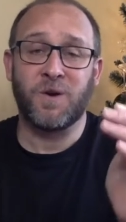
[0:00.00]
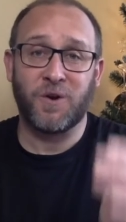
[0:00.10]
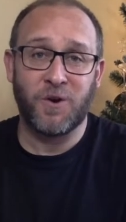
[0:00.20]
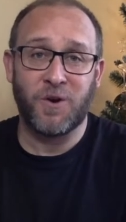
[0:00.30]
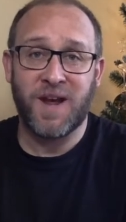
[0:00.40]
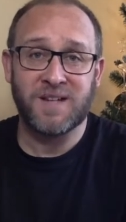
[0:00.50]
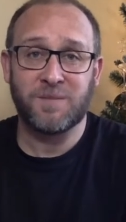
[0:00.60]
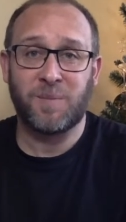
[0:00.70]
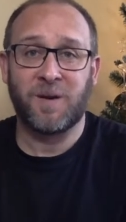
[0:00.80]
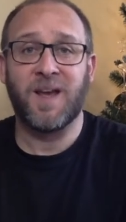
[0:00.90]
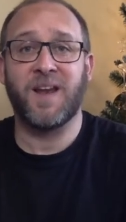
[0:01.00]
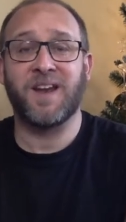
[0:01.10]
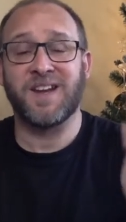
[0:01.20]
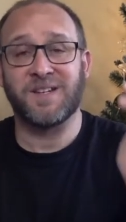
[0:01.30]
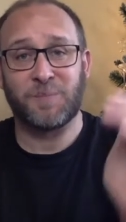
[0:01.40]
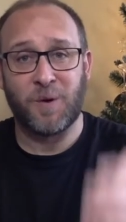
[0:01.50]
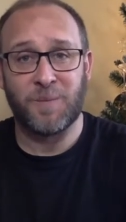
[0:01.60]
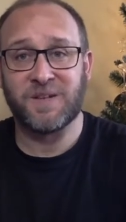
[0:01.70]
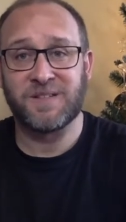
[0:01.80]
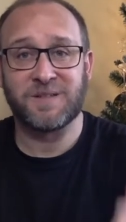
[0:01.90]
and God has a plan and he's
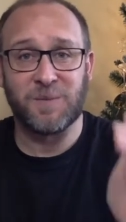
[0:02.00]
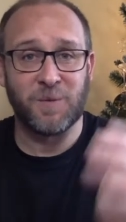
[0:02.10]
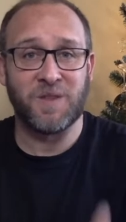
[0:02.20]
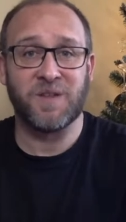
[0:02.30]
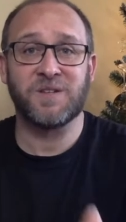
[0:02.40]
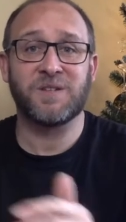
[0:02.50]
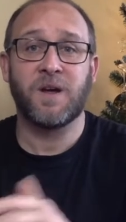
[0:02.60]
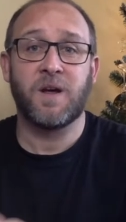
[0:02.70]
promised to be with us